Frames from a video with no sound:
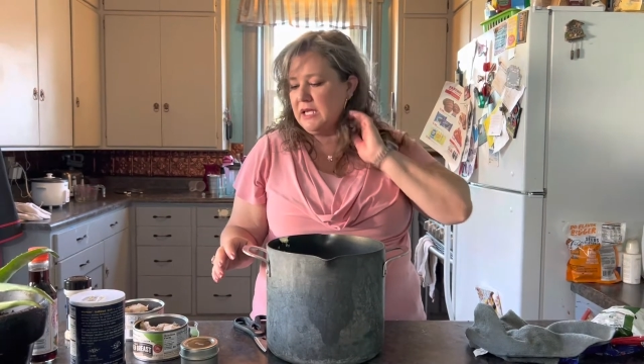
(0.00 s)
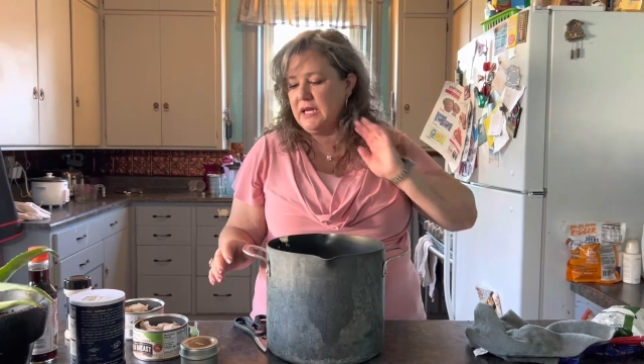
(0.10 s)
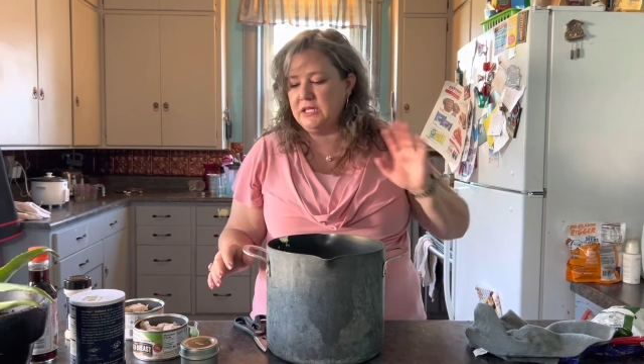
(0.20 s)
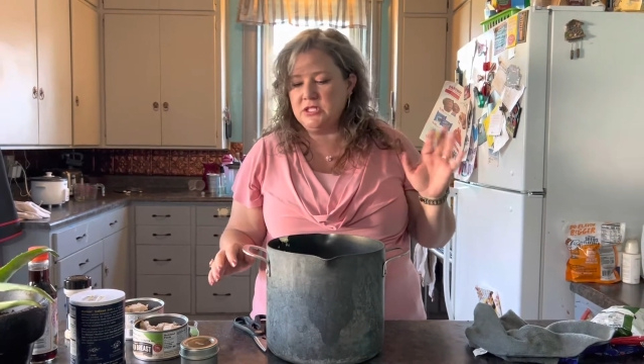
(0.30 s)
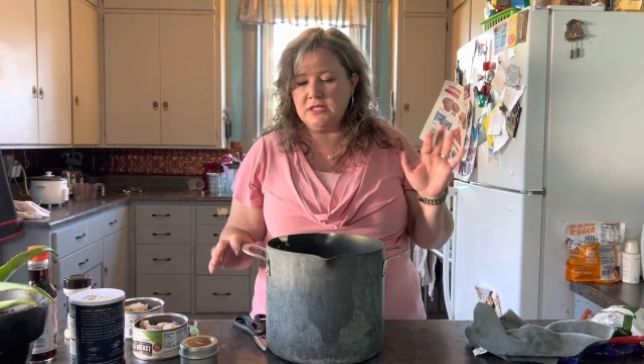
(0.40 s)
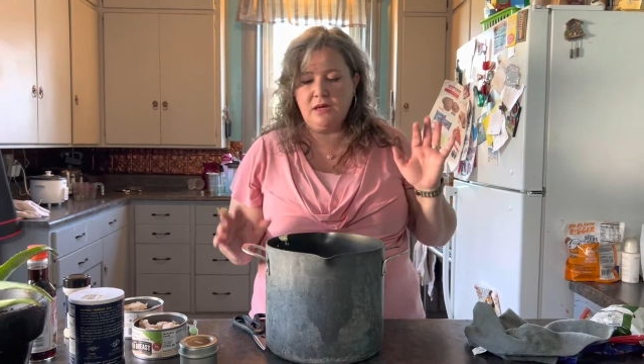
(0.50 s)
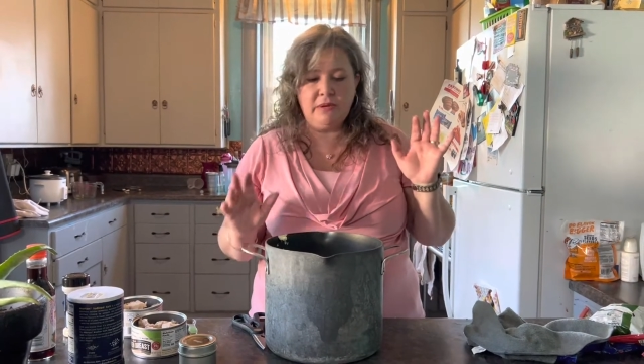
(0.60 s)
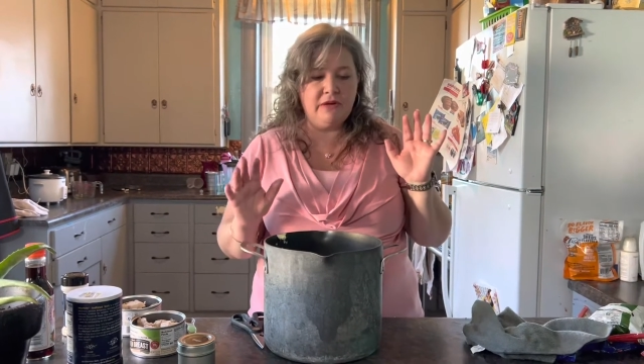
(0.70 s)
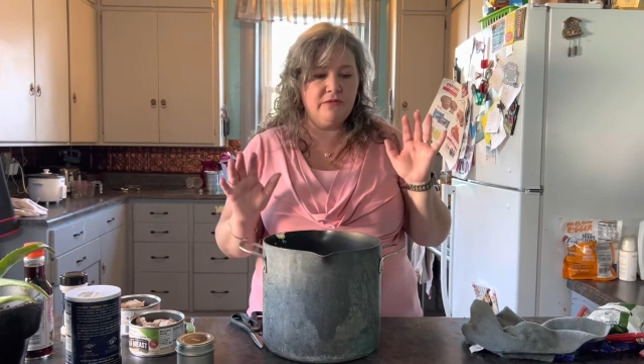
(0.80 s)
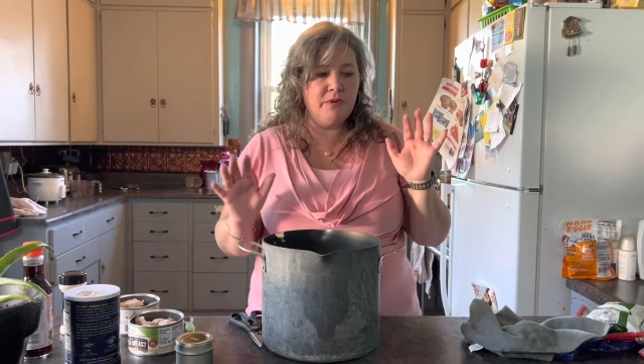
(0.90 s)
I just got
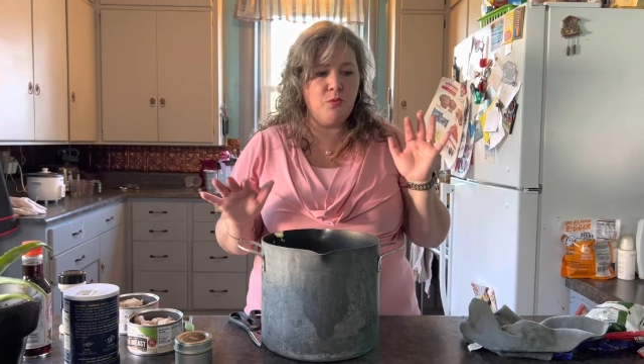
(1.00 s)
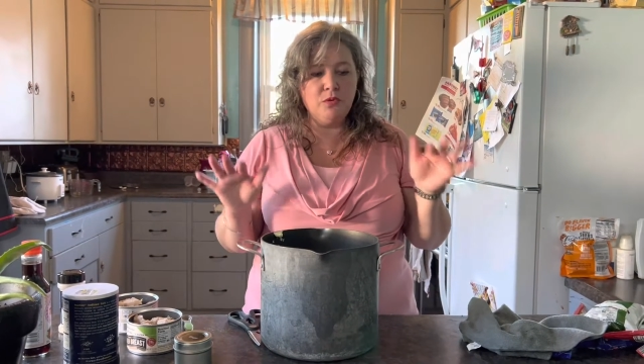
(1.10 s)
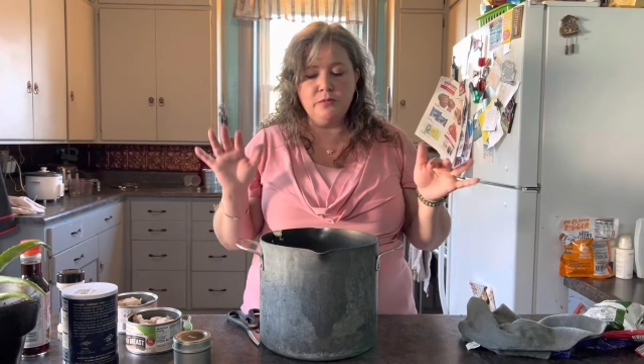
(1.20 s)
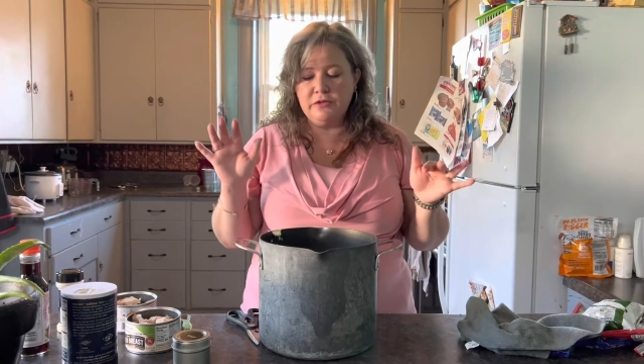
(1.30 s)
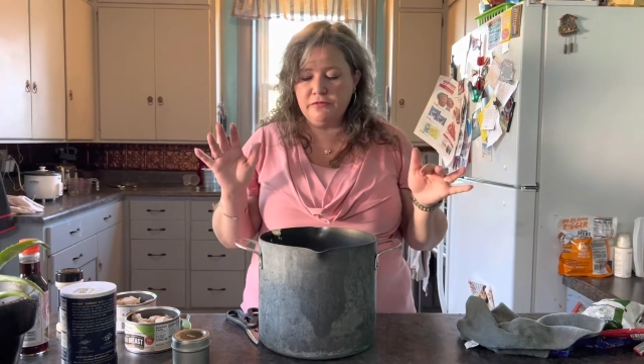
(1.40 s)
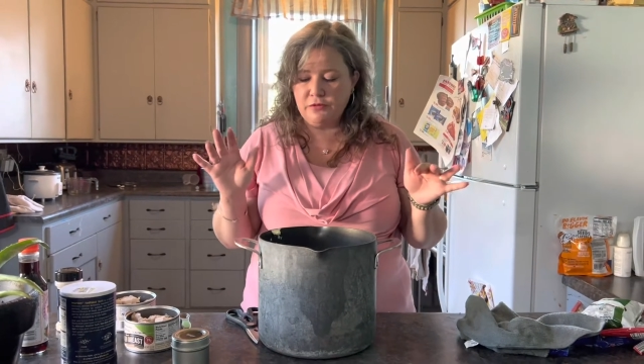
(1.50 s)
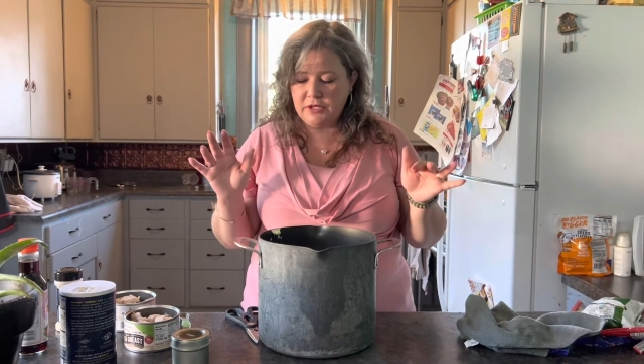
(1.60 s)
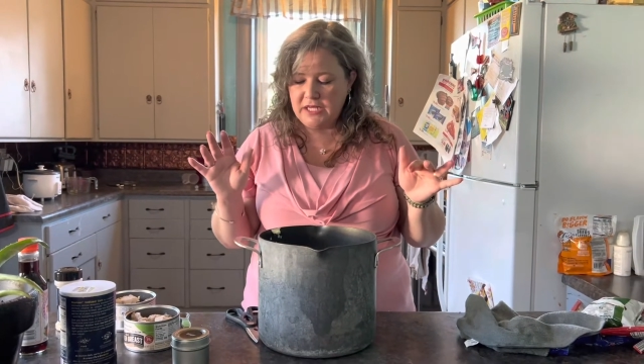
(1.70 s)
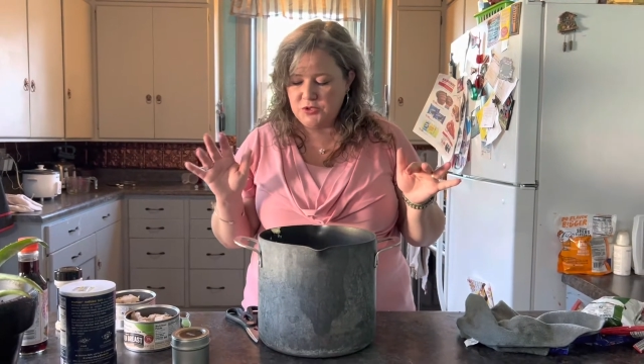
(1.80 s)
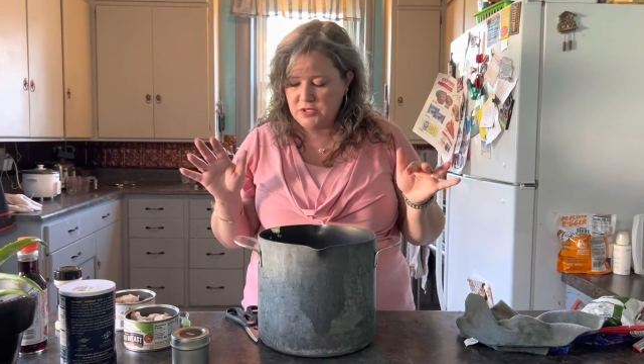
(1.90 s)
back from a whirlwind
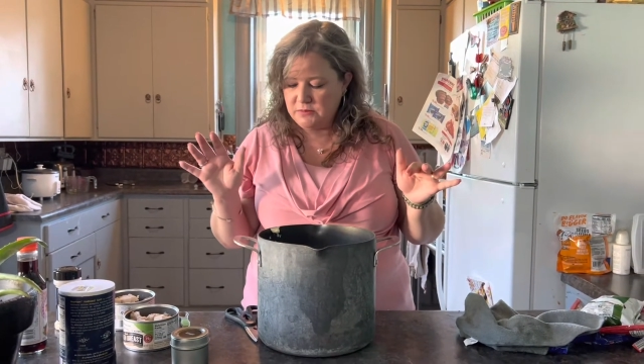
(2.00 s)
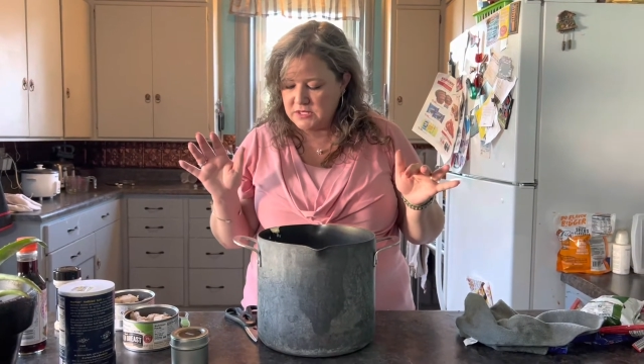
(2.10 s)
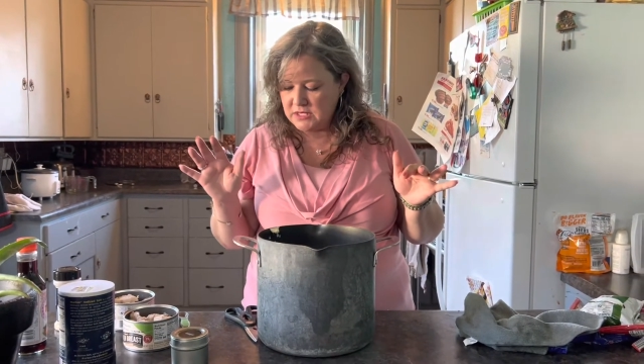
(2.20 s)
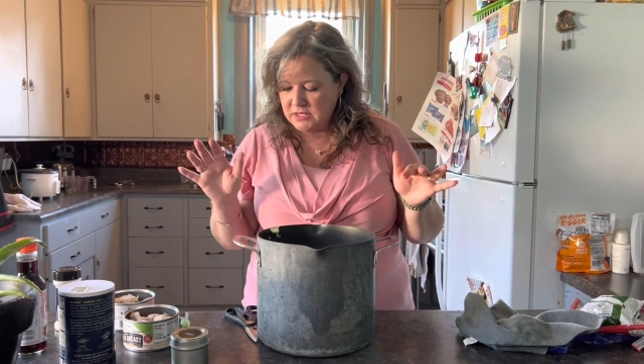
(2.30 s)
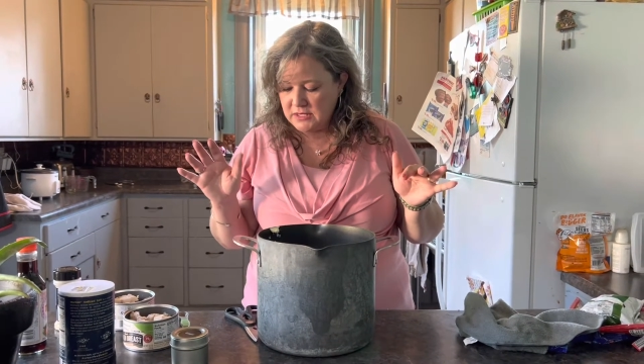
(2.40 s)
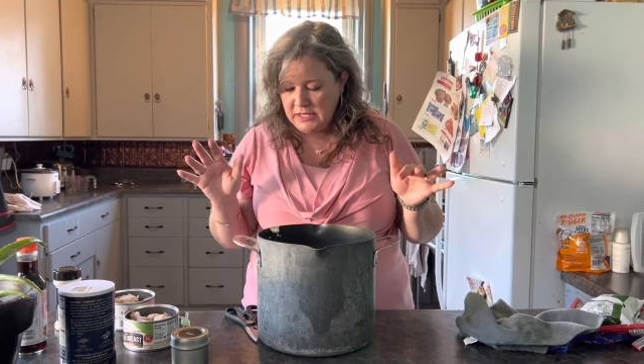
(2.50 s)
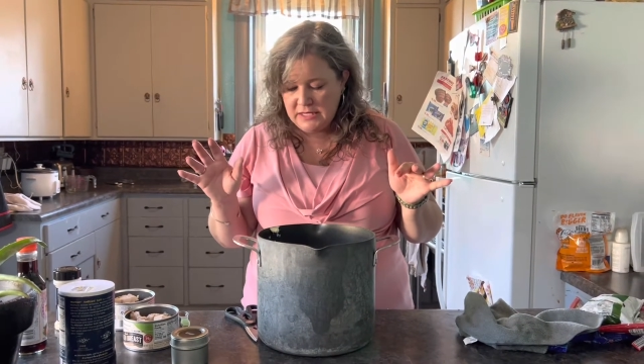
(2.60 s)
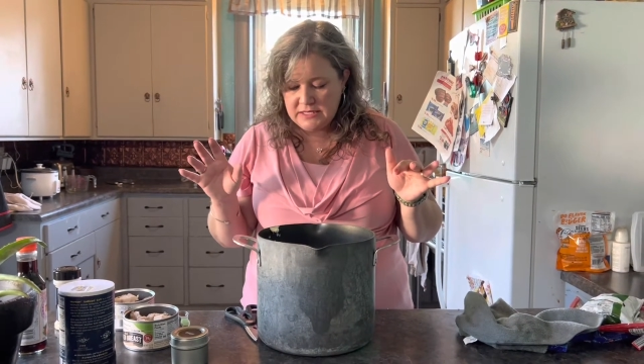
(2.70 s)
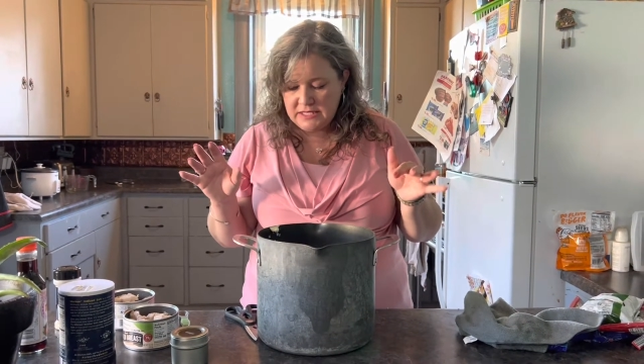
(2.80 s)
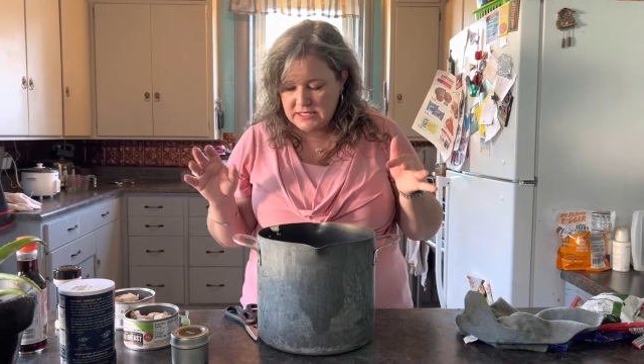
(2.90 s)
4-day trip to
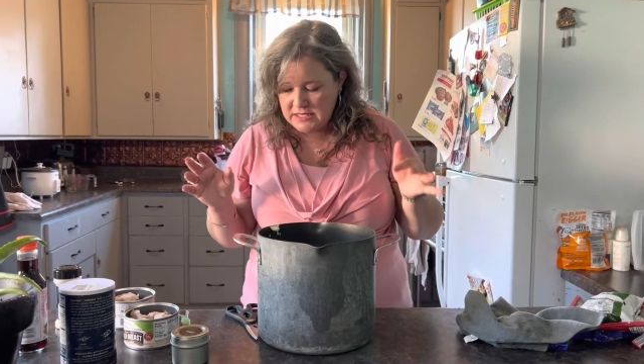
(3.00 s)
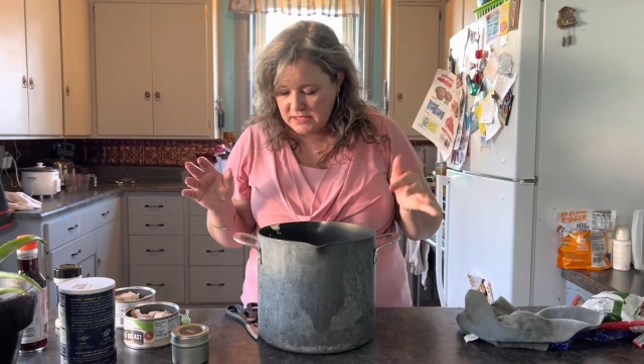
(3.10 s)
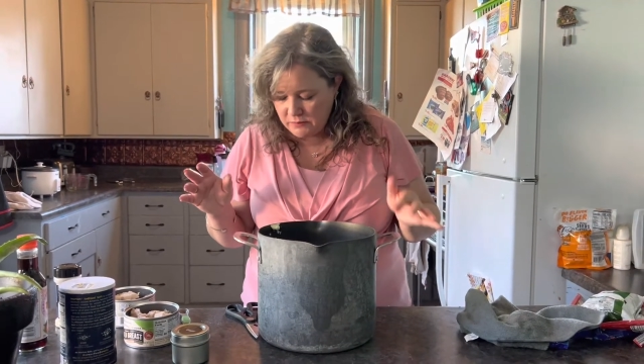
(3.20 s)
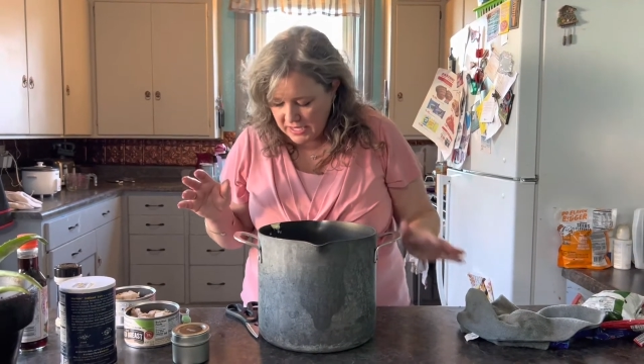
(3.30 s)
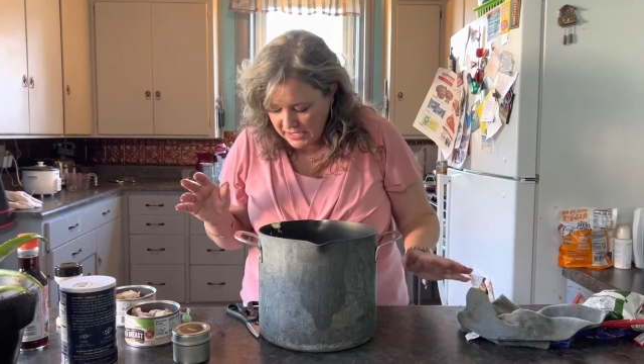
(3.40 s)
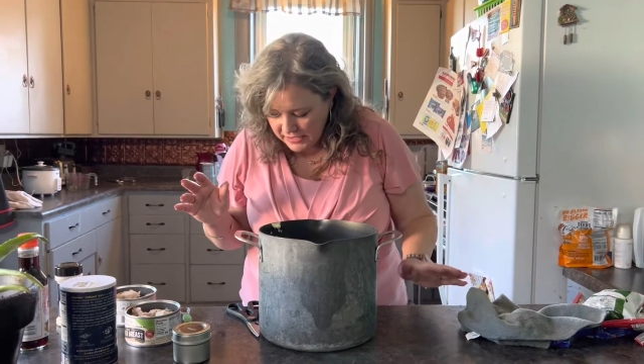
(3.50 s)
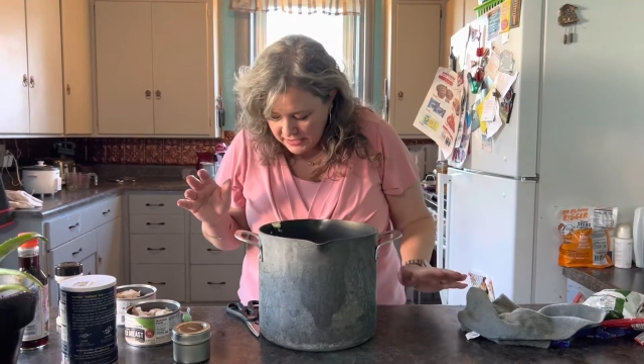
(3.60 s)
Tennessee and back.